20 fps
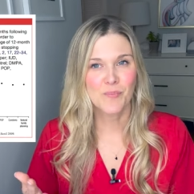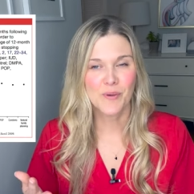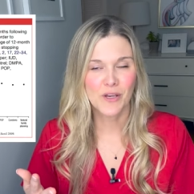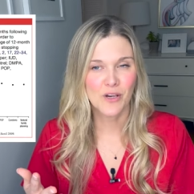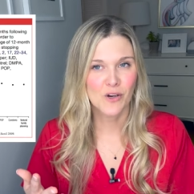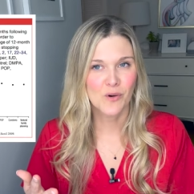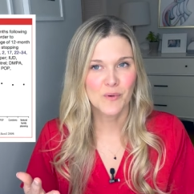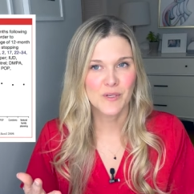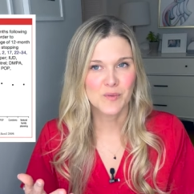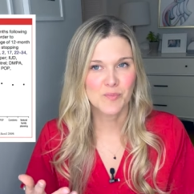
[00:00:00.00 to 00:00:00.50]

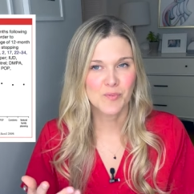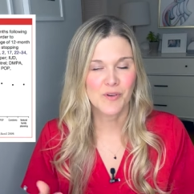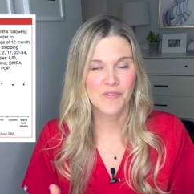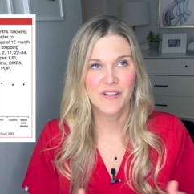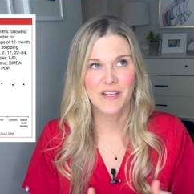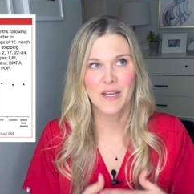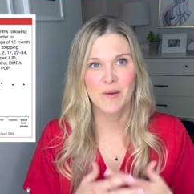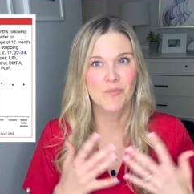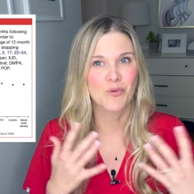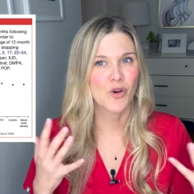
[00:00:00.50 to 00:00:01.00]
pill was
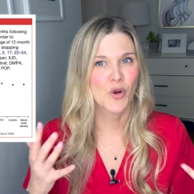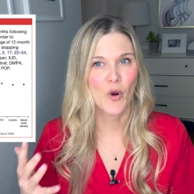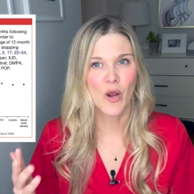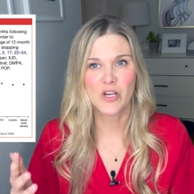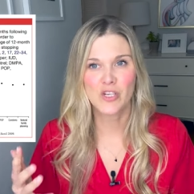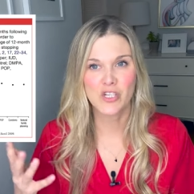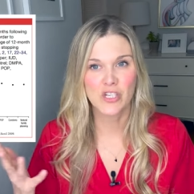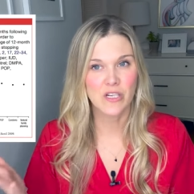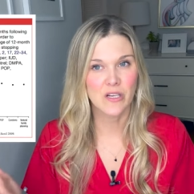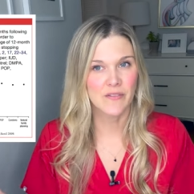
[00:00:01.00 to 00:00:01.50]
preventing
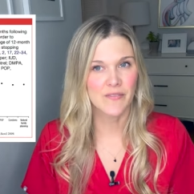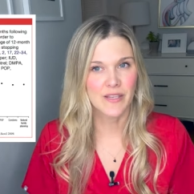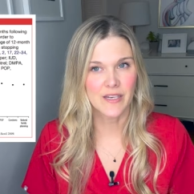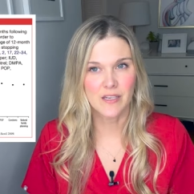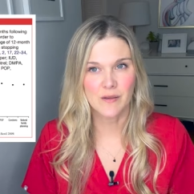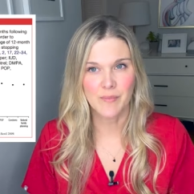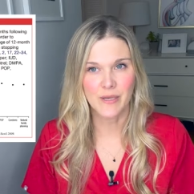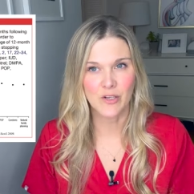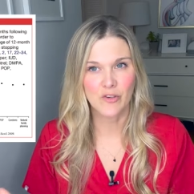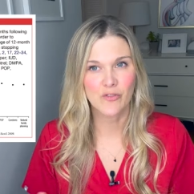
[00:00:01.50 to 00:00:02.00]
progression of
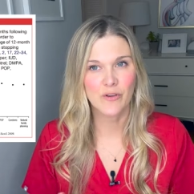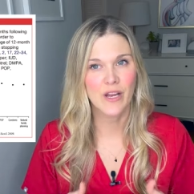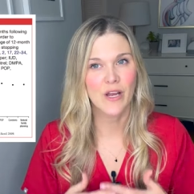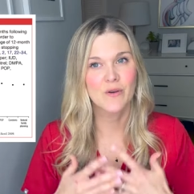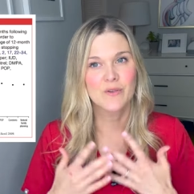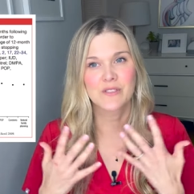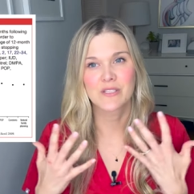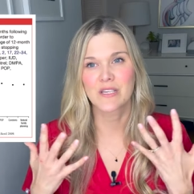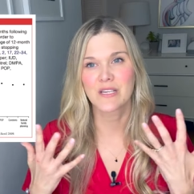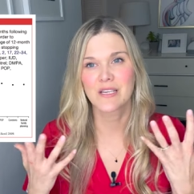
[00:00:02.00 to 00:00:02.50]

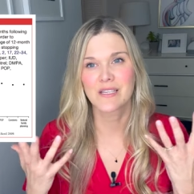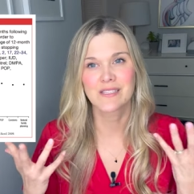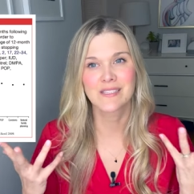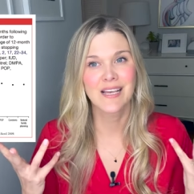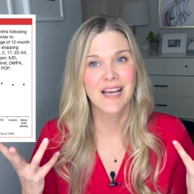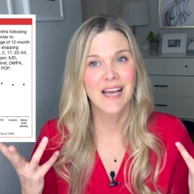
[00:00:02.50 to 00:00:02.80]
endometriosis